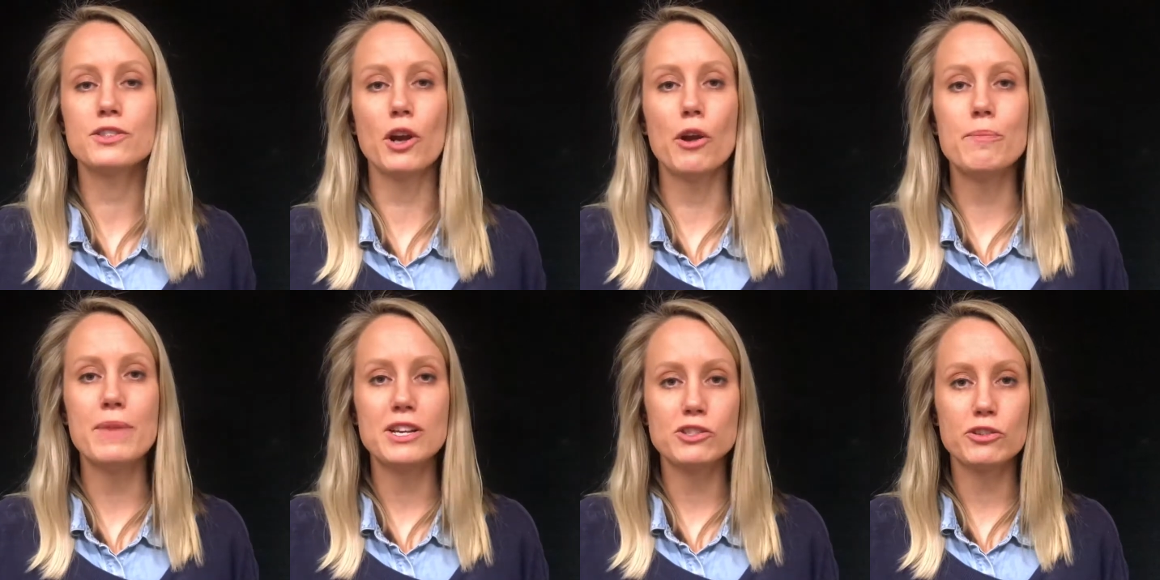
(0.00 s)

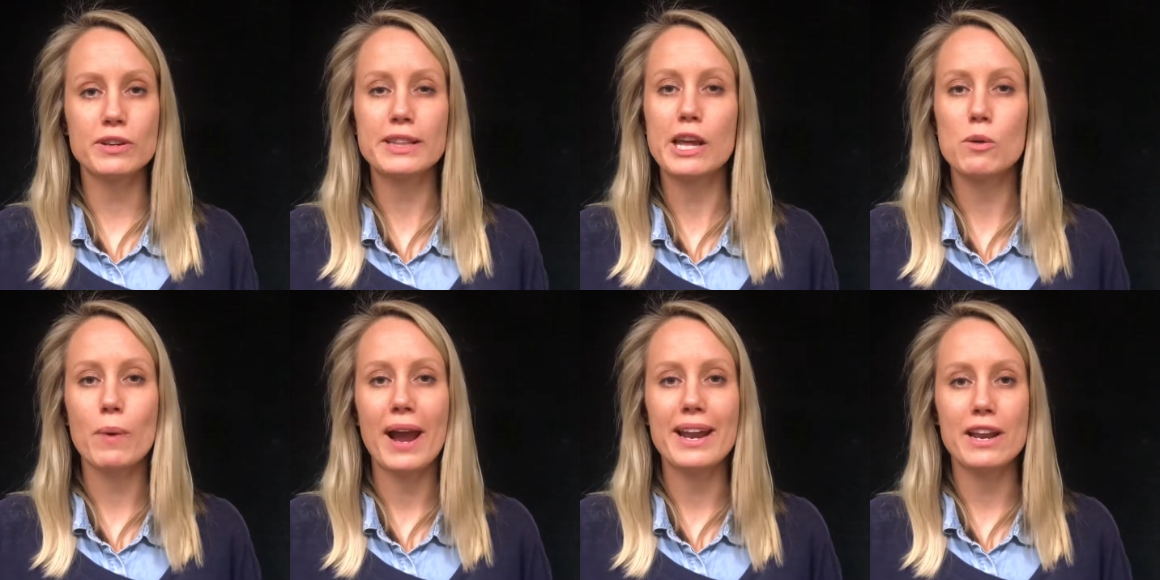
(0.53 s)
So measuring
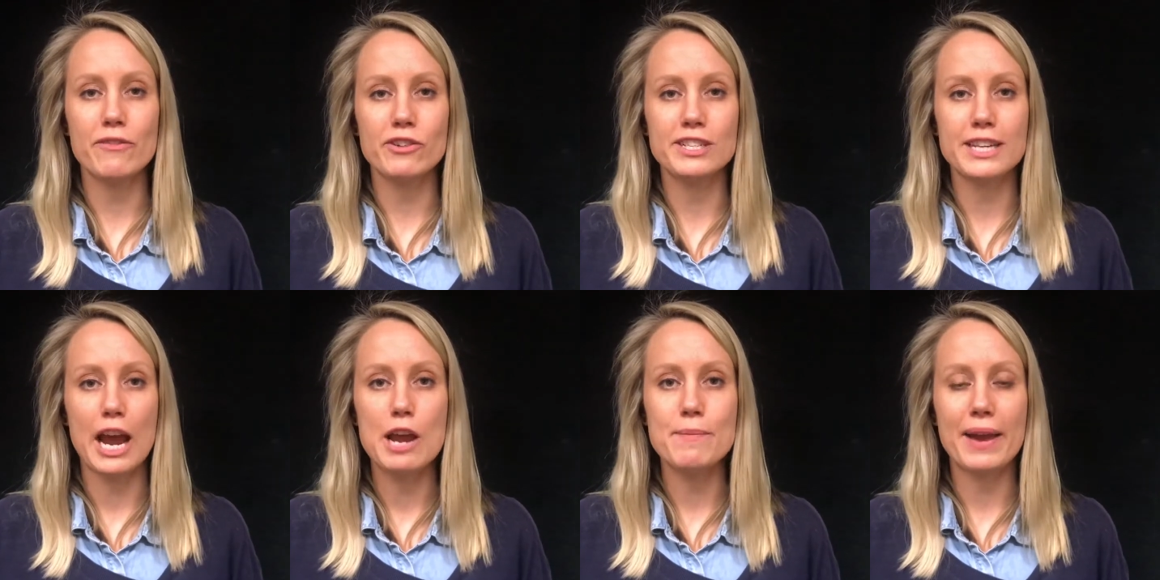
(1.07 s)
their weight every
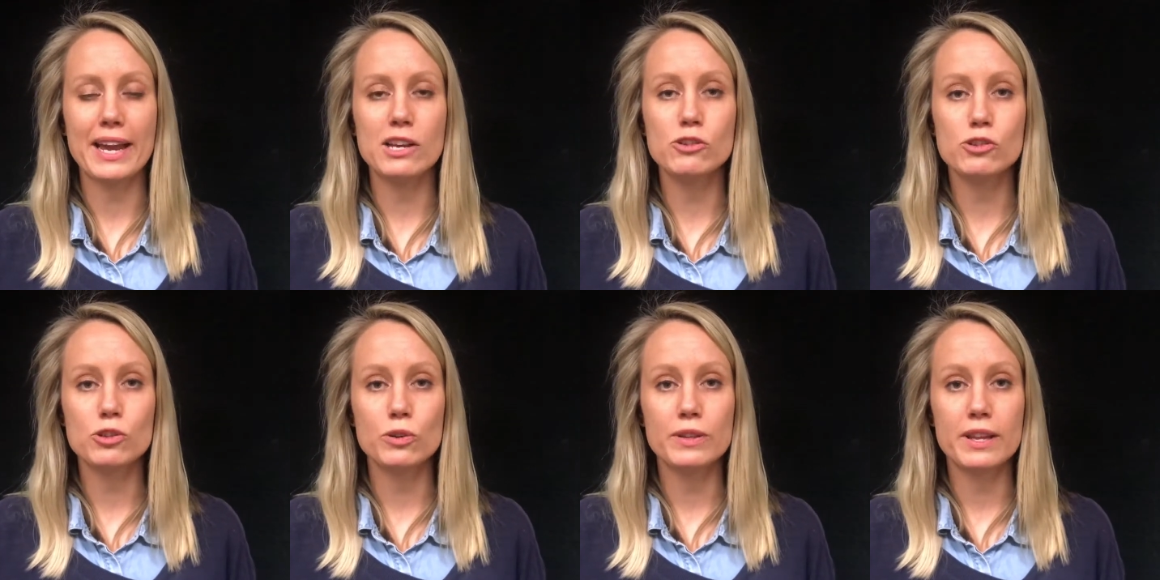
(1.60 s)
day,
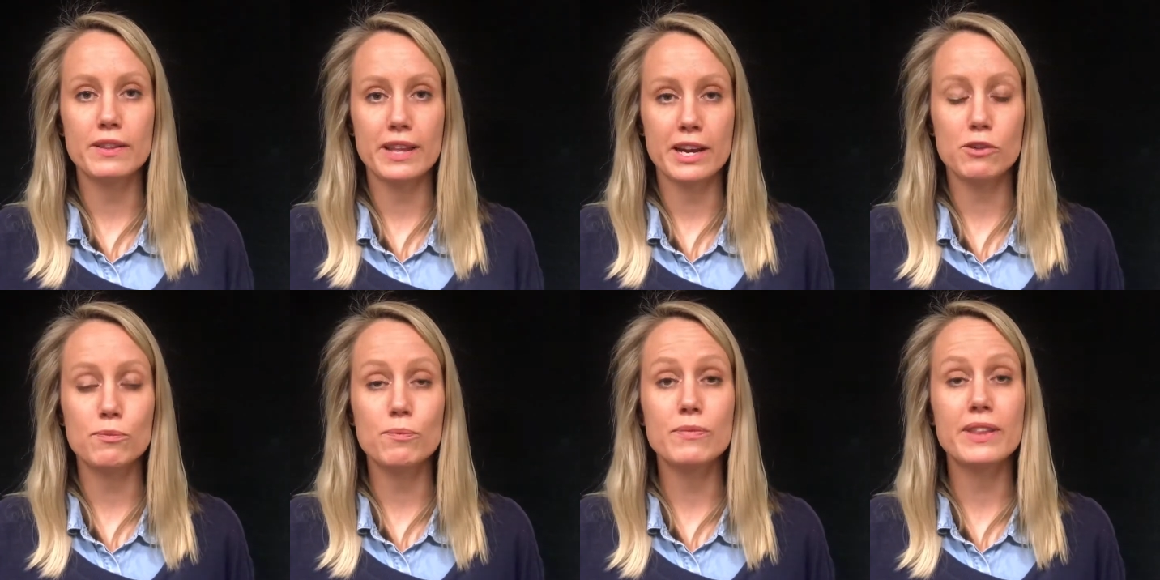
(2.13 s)
making sure that
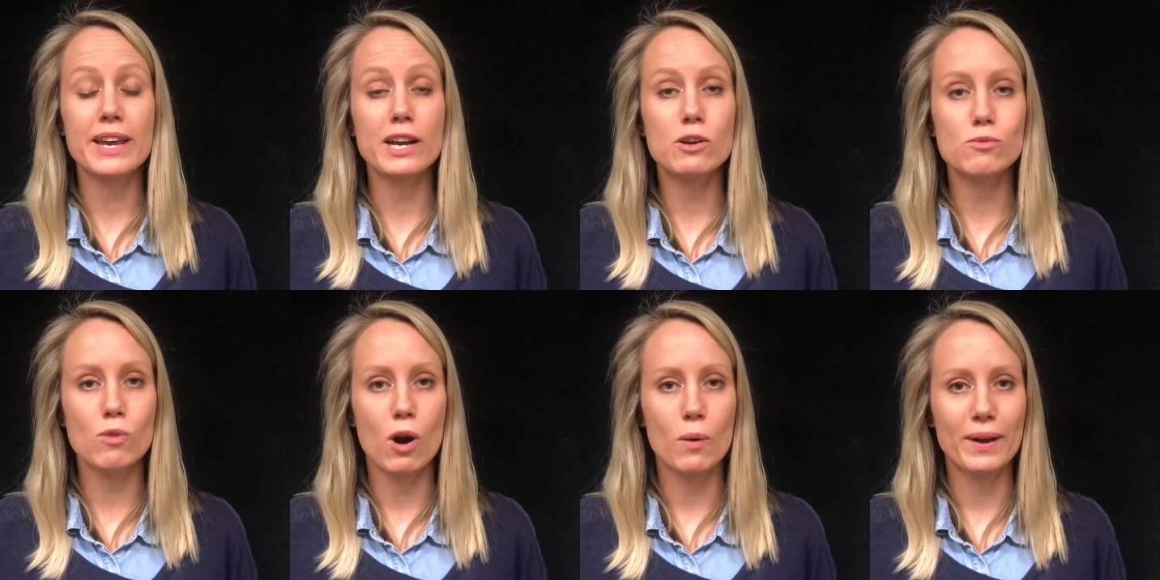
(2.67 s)
they're
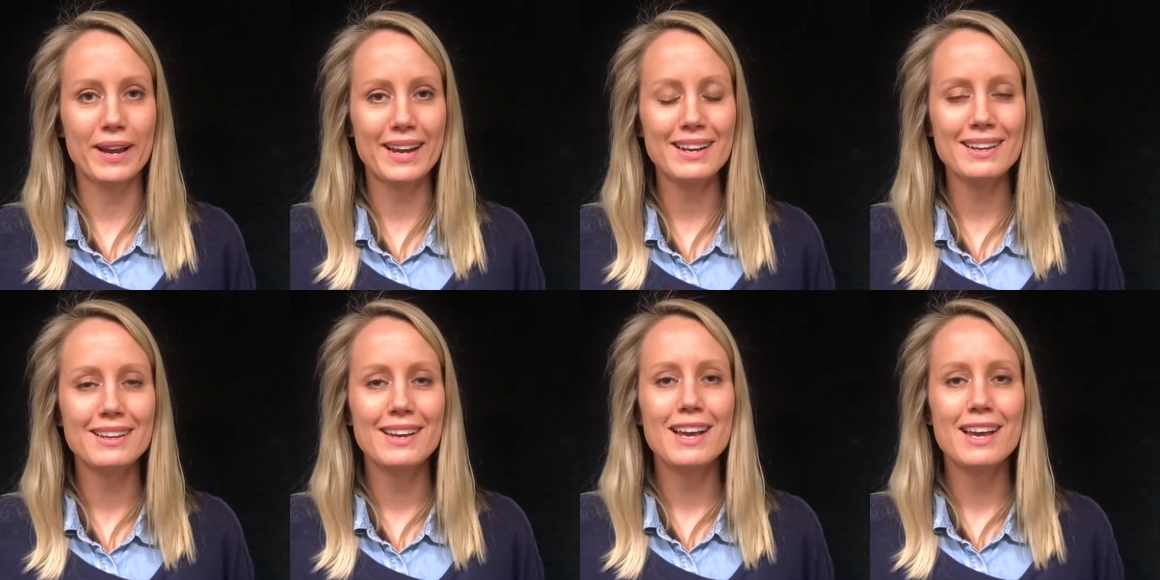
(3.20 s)
growing.